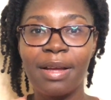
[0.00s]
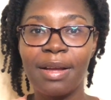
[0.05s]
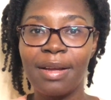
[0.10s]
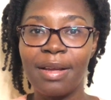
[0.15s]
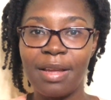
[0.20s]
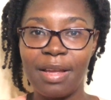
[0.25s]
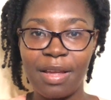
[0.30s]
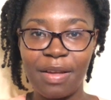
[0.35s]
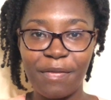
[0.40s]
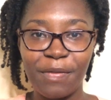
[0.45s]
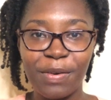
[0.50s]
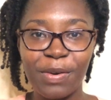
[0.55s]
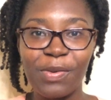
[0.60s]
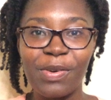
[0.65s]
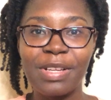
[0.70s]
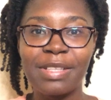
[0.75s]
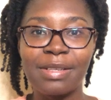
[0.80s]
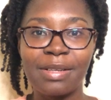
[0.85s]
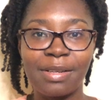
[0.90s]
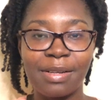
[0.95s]
Even though
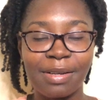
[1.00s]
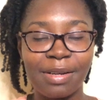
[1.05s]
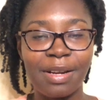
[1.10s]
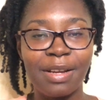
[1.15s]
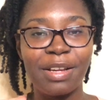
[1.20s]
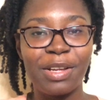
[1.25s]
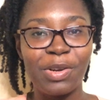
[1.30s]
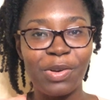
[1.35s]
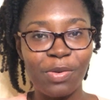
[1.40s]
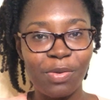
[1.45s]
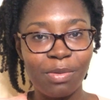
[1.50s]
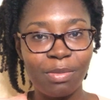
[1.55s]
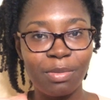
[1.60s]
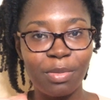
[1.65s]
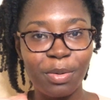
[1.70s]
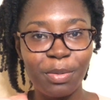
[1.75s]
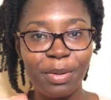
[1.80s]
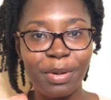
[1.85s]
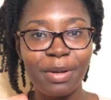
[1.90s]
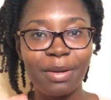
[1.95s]
I tell her that,
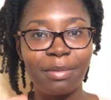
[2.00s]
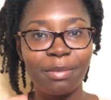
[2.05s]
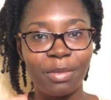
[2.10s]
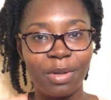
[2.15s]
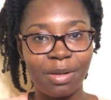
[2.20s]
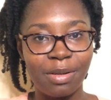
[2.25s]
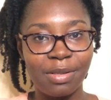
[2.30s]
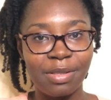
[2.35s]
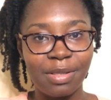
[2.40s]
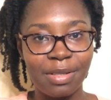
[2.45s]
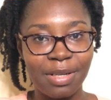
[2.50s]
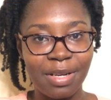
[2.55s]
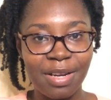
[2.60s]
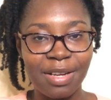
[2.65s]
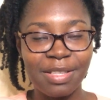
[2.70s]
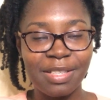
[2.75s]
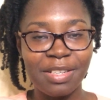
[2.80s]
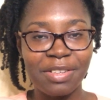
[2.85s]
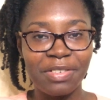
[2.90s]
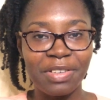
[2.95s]
mommy, I go to the
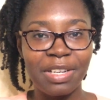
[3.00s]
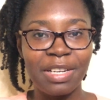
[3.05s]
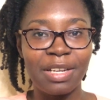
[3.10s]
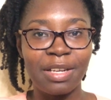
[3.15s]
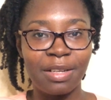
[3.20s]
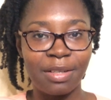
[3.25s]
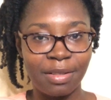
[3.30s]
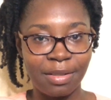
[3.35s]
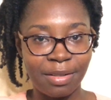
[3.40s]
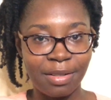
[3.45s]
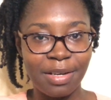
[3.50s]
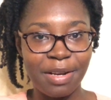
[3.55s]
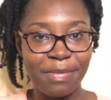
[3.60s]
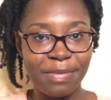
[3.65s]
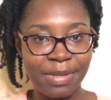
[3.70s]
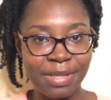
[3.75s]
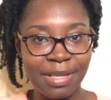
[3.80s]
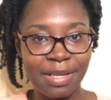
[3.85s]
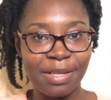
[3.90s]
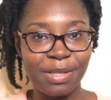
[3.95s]
doctor already and them
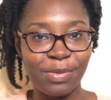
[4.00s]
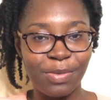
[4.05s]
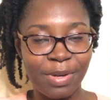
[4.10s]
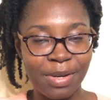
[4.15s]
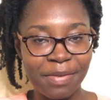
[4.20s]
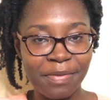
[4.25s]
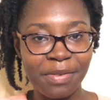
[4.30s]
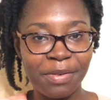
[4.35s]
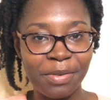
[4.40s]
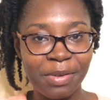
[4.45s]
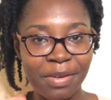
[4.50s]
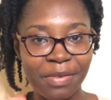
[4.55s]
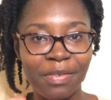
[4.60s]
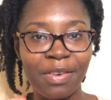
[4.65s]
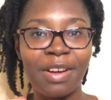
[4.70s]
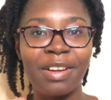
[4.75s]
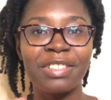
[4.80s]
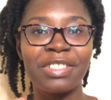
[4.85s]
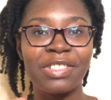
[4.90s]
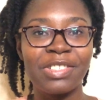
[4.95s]
says whatever.
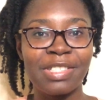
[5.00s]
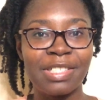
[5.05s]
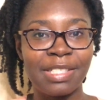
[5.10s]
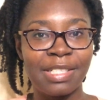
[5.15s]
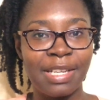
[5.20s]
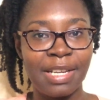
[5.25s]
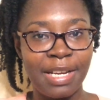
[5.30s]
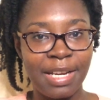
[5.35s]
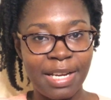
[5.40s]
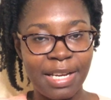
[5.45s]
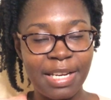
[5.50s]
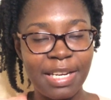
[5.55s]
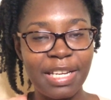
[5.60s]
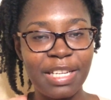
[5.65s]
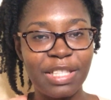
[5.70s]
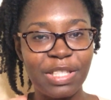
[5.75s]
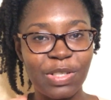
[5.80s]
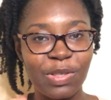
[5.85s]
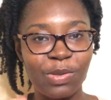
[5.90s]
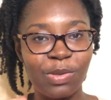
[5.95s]
I just
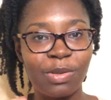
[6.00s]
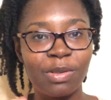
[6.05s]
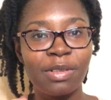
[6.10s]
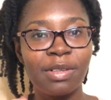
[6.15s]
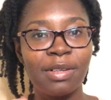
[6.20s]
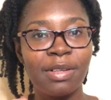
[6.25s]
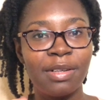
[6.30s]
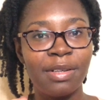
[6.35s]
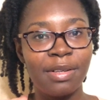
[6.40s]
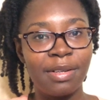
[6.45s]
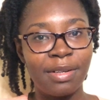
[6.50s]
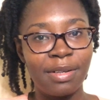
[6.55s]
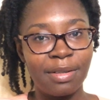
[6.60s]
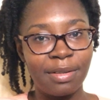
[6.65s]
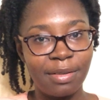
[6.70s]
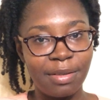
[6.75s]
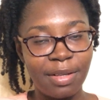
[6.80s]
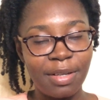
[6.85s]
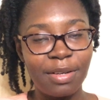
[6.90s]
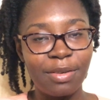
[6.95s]
need to,
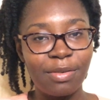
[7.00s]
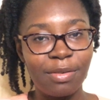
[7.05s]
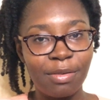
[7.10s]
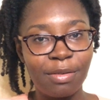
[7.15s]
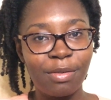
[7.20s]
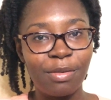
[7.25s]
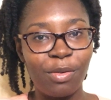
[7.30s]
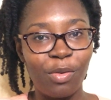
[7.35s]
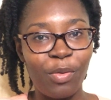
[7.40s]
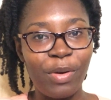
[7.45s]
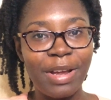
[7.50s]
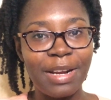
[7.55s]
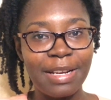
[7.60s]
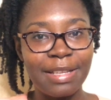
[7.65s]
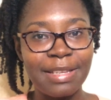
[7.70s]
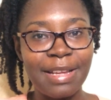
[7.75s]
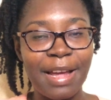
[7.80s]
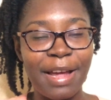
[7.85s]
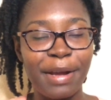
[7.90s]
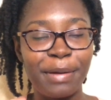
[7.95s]
wait the
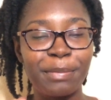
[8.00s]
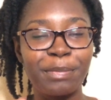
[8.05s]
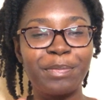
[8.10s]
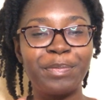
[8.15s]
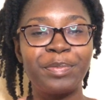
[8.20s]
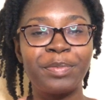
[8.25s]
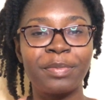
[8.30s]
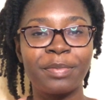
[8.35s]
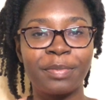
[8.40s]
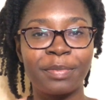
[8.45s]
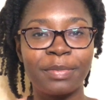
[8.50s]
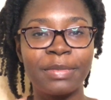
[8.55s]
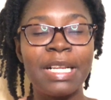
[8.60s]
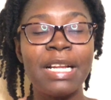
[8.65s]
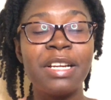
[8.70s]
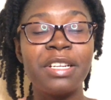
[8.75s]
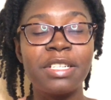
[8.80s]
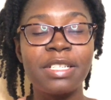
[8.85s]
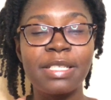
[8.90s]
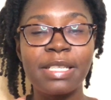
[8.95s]
time.
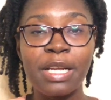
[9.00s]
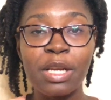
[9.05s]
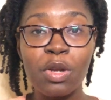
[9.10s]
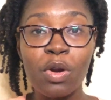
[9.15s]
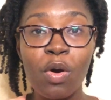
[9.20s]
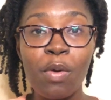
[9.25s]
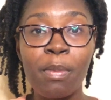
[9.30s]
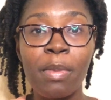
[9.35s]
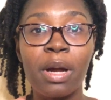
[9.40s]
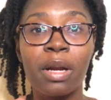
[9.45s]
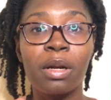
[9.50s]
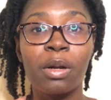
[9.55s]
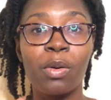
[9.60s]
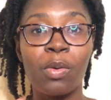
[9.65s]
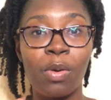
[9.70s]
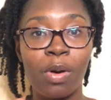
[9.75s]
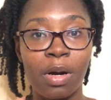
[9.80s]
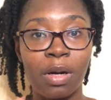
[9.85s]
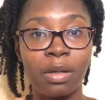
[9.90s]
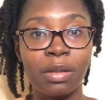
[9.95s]
She said, no man,
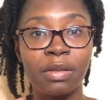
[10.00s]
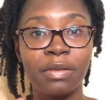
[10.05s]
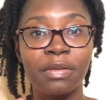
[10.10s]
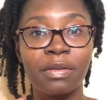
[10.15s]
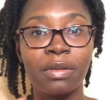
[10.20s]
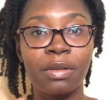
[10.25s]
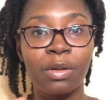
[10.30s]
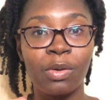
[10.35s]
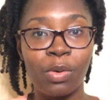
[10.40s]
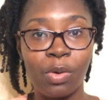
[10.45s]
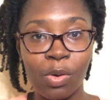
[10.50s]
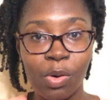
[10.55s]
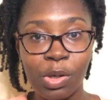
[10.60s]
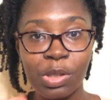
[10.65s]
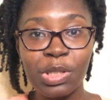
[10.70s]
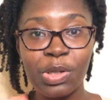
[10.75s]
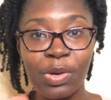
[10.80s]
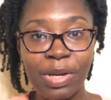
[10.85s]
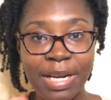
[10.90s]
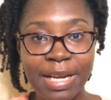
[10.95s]
go
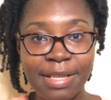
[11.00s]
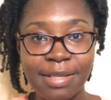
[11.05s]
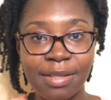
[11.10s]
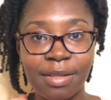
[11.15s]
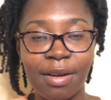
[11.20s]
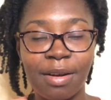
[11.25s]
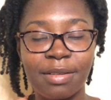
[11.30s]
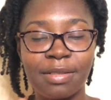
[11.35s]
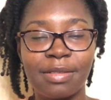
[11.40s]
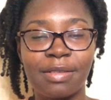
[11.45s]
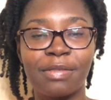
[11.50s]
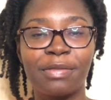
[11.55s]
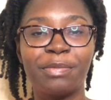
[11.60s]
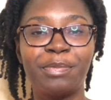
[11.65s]
to our next doctor.